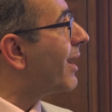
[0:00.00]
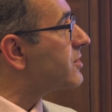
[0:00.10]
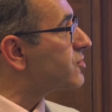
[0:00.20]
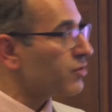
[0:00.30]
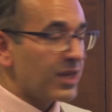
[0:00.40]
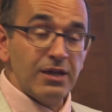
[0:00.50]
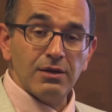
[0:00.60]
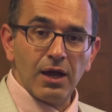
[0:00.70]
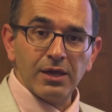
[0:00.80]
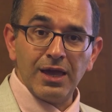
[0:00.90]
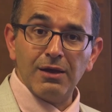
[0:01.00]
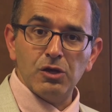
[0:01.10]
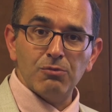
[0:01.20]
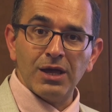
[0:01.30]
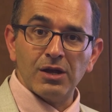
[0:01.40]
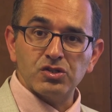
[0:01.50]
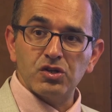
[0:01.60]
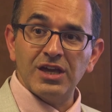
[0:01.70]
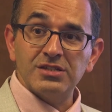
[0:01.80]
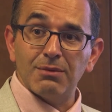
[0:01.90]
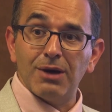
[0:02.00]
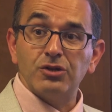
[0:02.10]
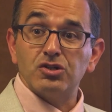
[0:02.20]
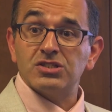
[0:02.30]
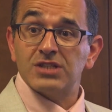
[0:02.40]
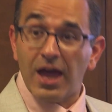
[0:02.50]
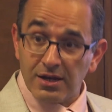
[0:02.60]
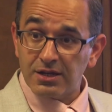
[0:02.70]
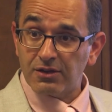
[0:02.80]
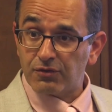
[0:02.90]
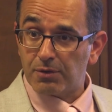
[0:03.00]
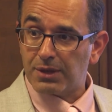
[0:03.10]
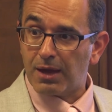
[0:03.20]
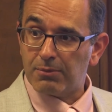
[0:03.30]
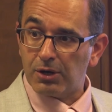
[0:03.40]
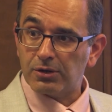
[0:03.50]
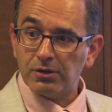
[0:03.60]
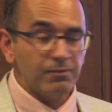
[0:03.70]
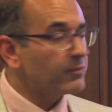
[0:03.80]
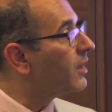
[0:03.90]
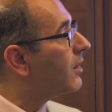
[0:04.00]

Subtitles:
might as well gain some understanding from that model.